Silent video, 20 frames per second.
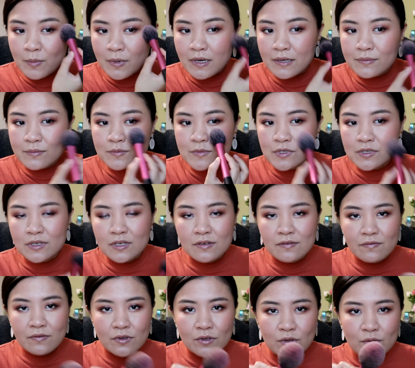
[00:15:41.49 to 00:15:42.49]
But
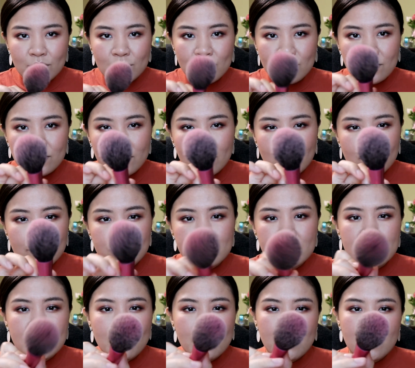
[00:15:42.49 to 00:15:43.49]
if you would use
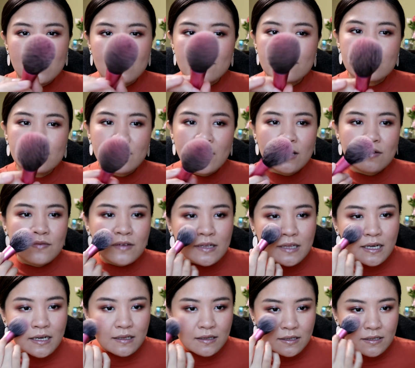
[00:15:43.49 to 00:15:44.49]
something fluffy
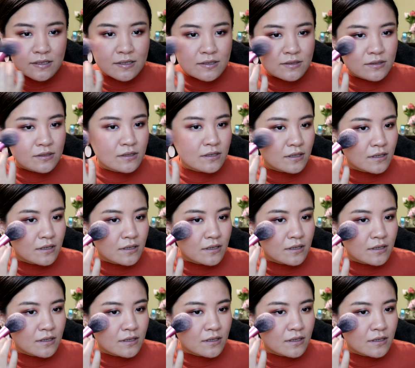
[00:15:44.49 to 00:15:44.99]
like this,